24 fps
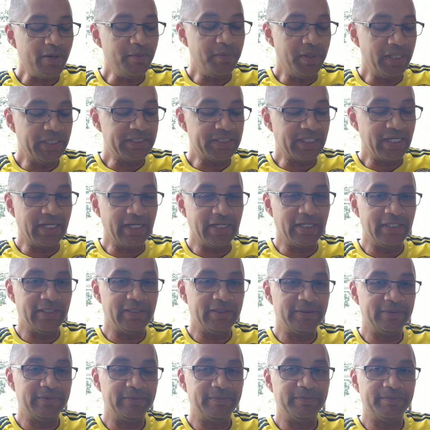But
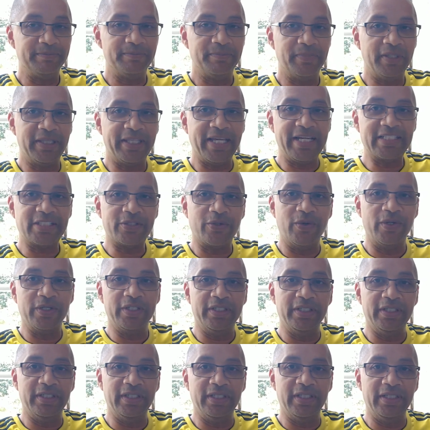that's going
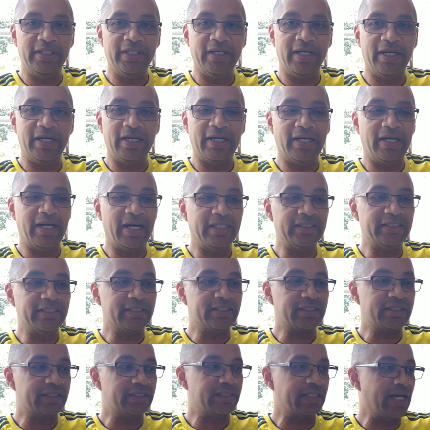good. I
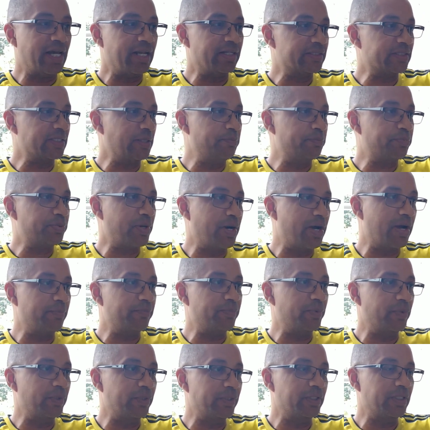just got some
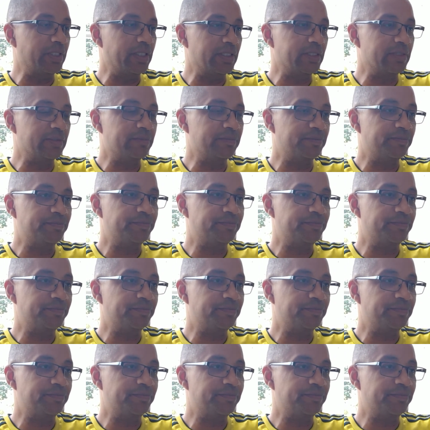prompt on the,